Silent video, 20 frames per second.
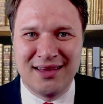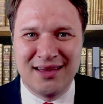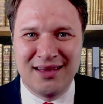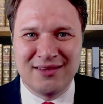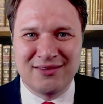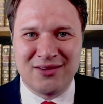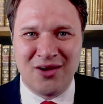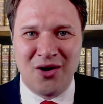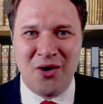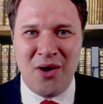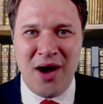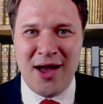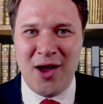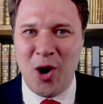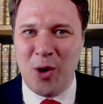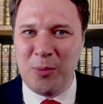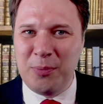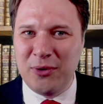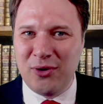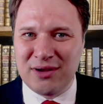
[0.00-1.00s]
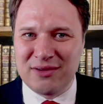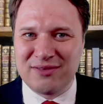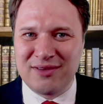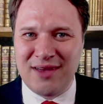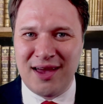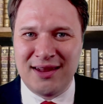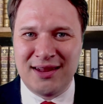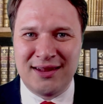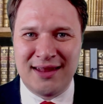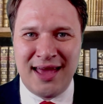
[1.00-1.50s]
So I hope you're
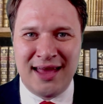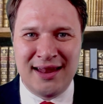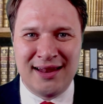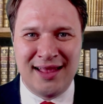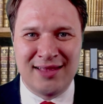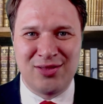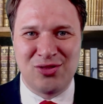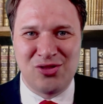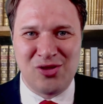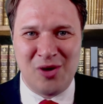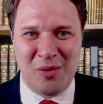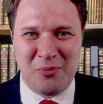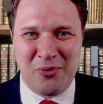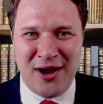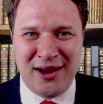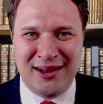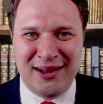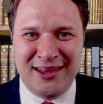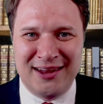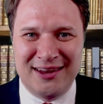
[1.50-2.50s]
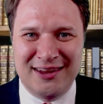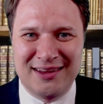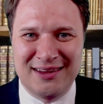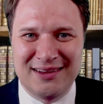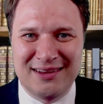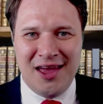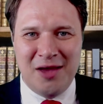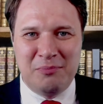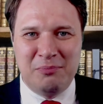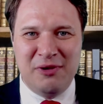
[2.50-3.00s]
excited, and let's jump right in.
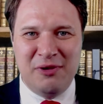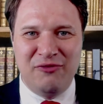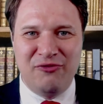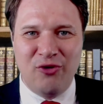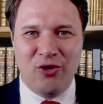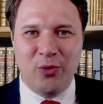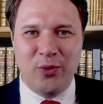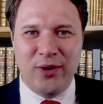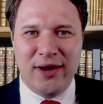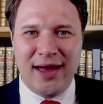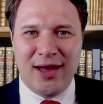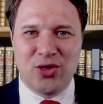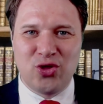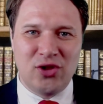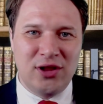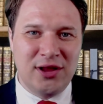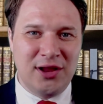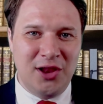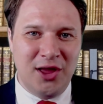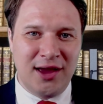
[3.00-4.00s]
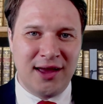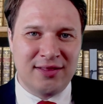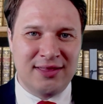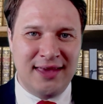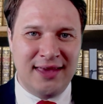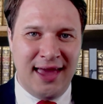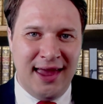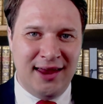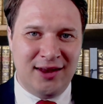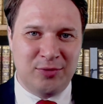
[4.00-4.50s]
Before we actually look at
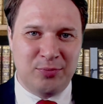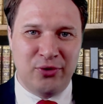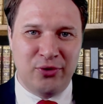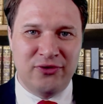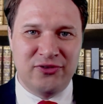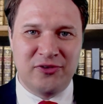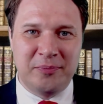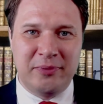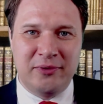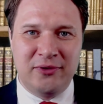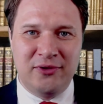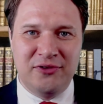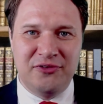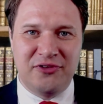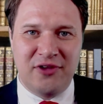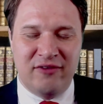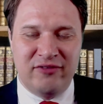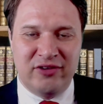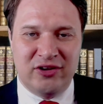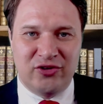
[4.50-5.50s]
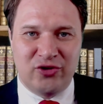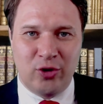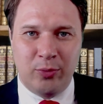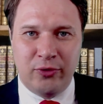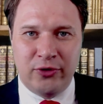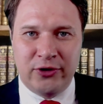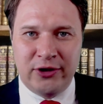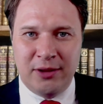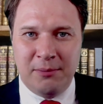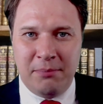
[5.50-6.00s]
the 8 principles of
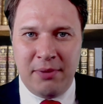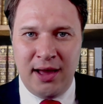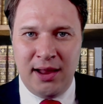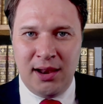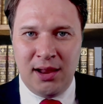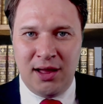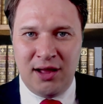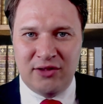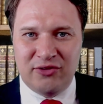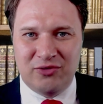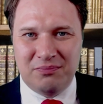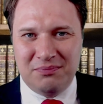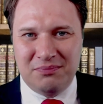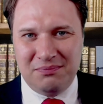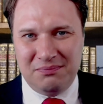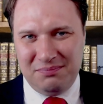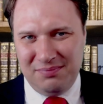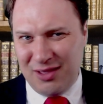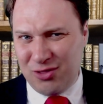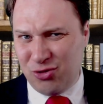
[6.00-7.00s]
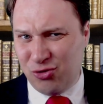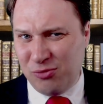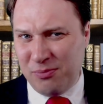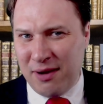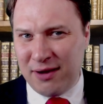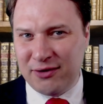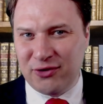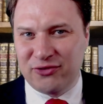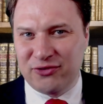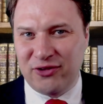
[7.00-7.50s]
interpreting bylaws, let's
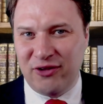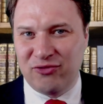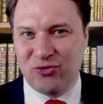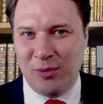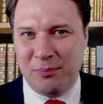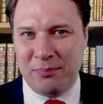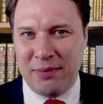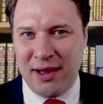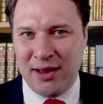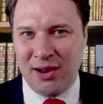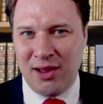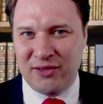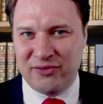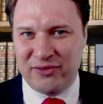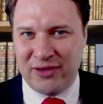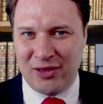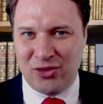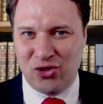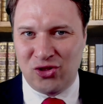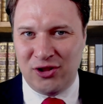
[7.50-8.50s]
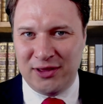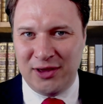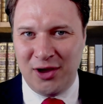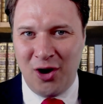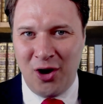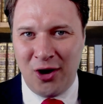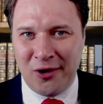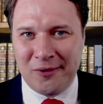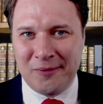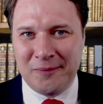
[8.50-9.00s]
remind ourselves what bylaws actually
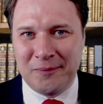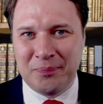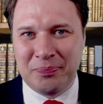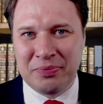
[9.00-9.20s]
are.